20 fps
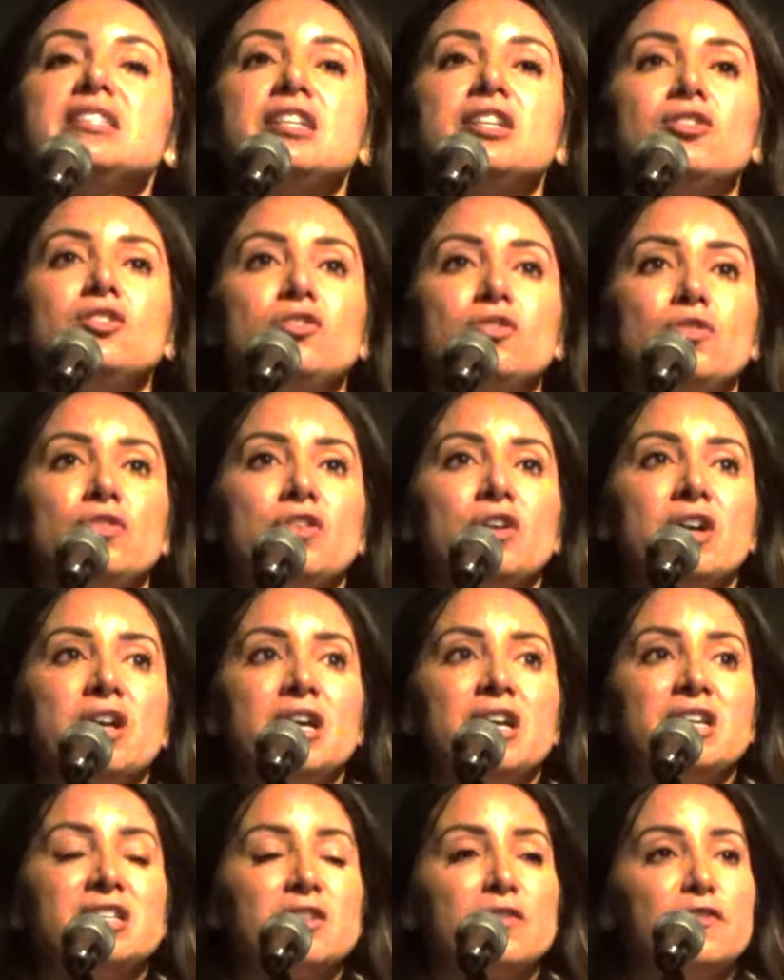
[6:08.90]
continue
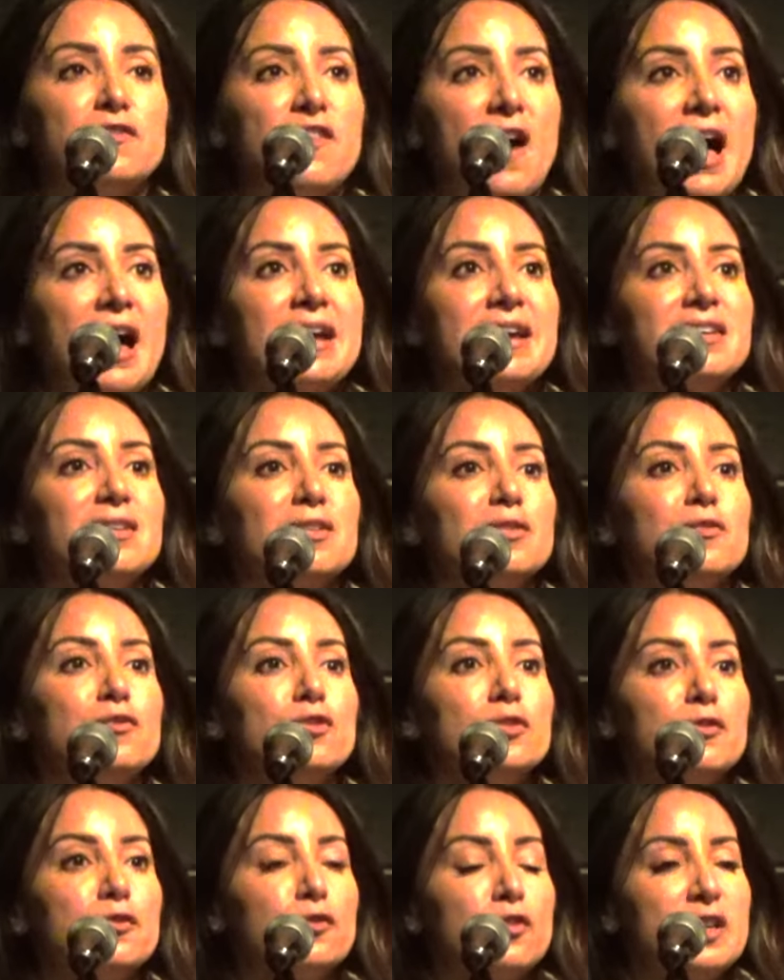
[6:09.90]
to fight
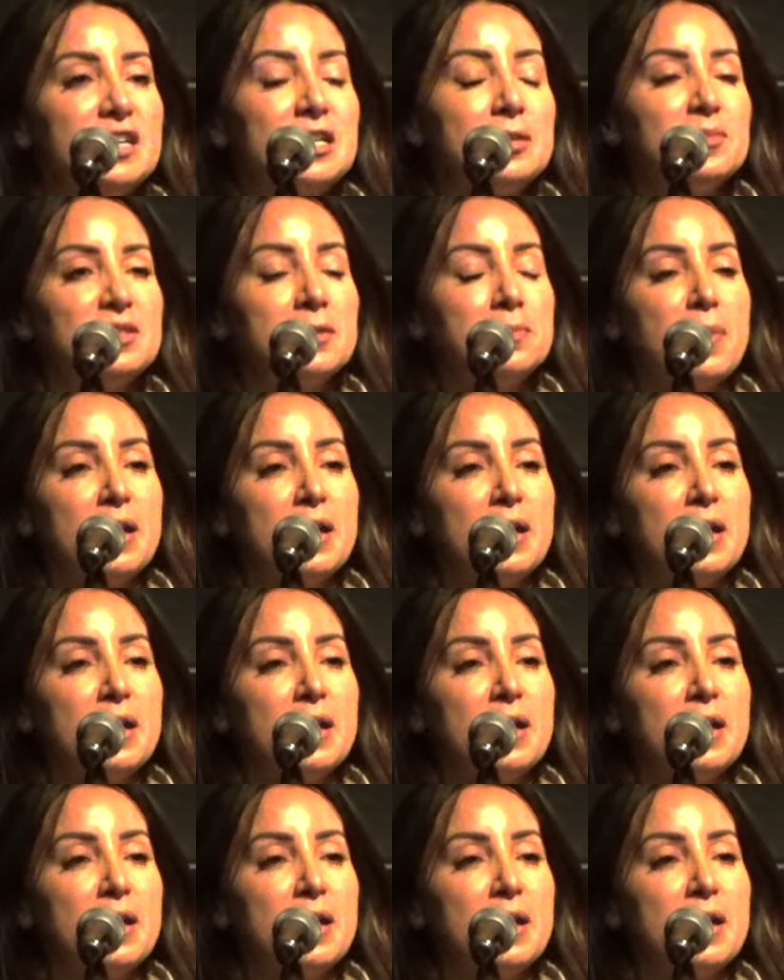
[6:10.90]
for the freedoms